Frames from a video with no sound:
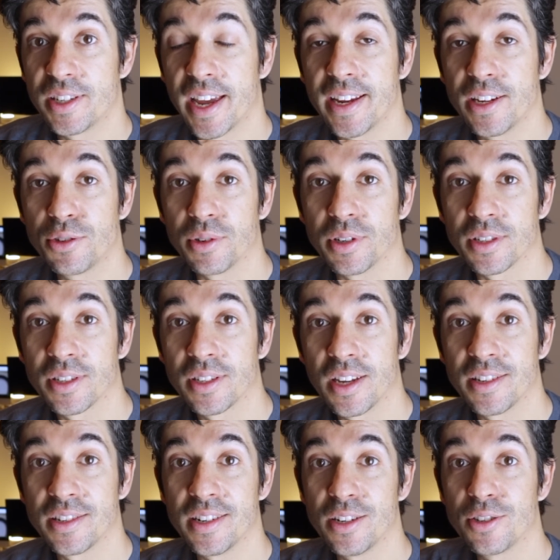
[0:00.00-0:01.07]
dangerous
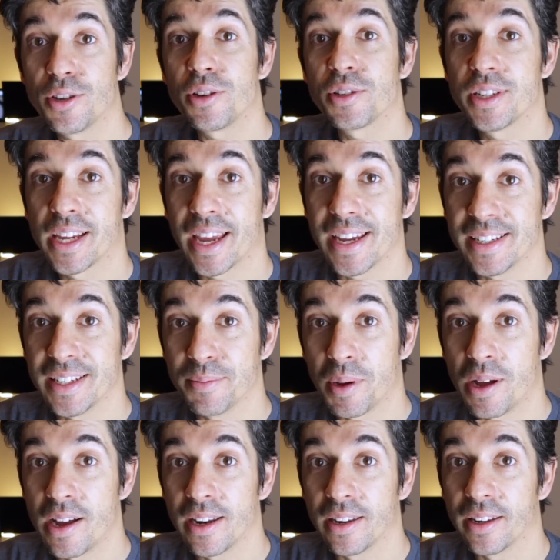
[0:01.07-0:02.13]
as an intoxicated
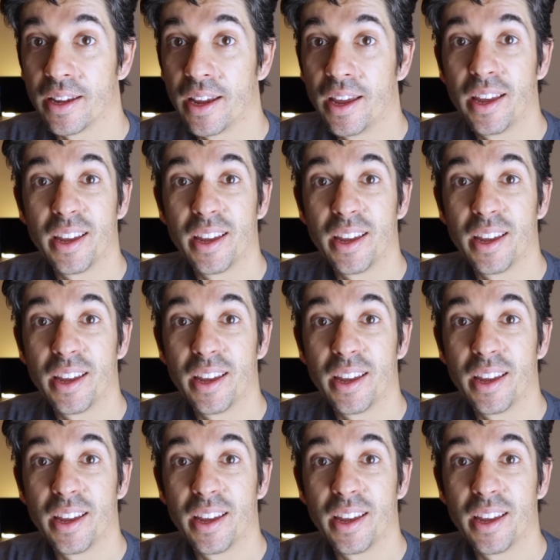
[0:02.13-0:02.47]
pilot.